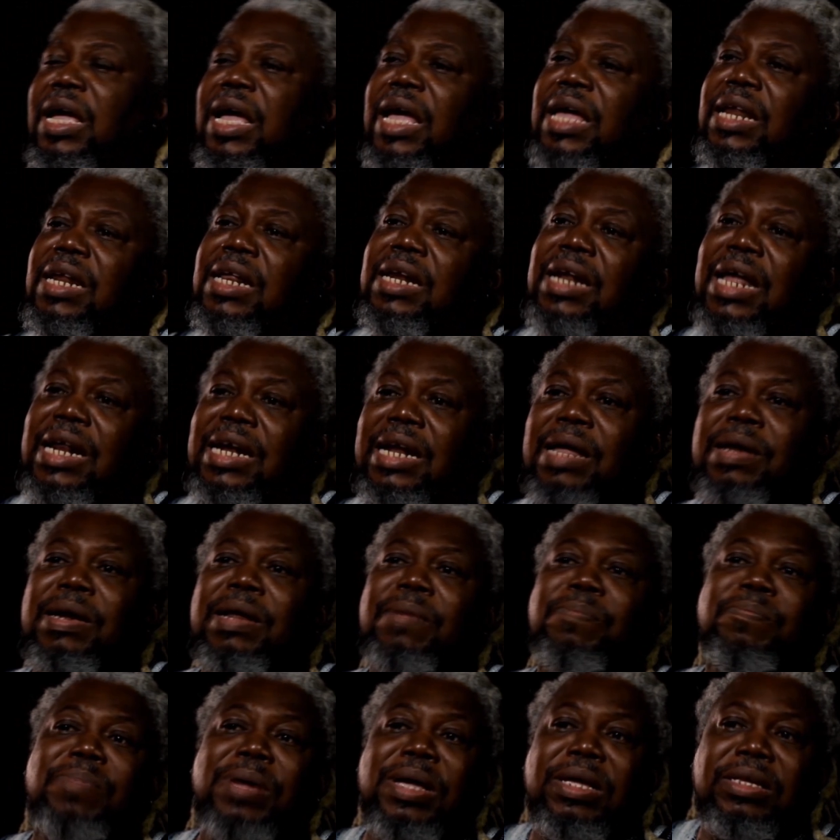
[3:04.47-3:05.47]
and then
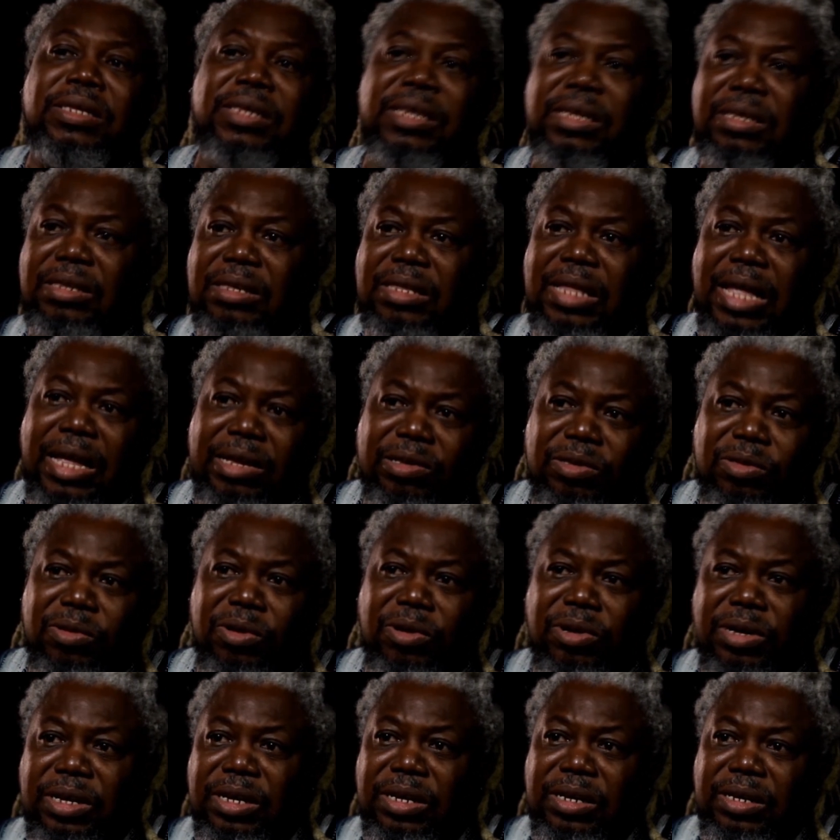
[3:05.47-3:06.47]
another person starts
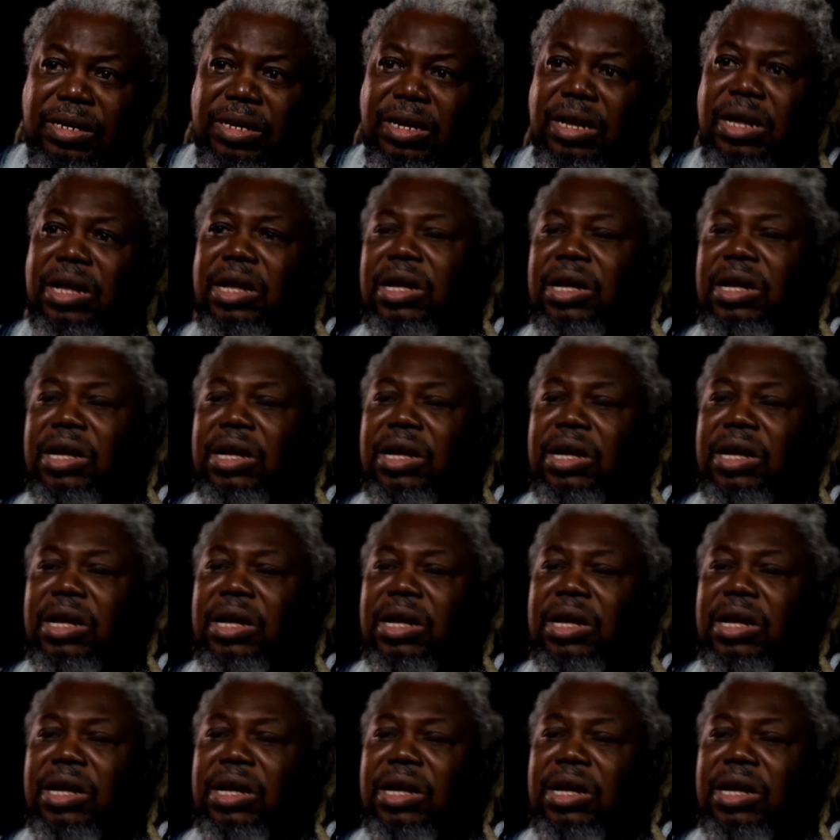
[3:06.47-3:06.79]
talking.